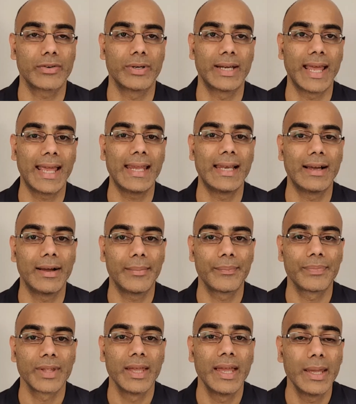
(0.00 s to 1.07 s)
your inhaler,
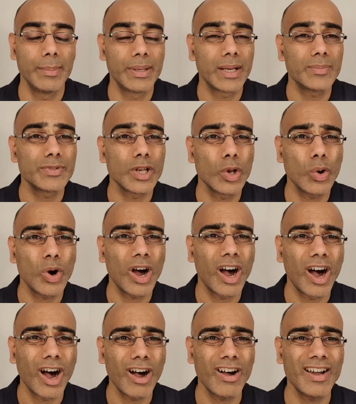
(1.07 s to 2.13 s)
it becomes a lot
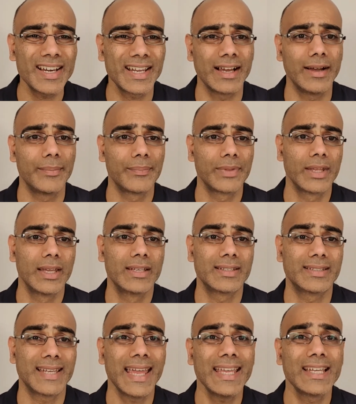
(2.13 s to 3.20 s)
harder to
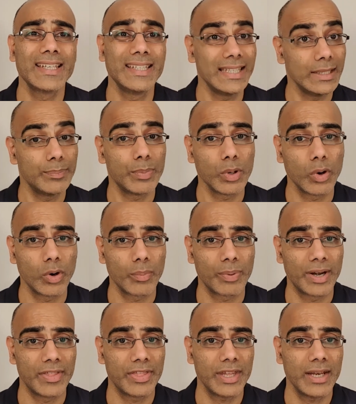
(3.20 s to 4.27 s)
take a deep, long
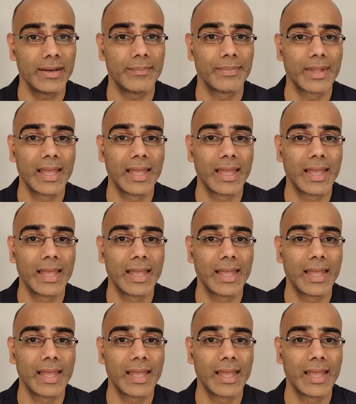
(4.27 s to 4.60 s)
breath in,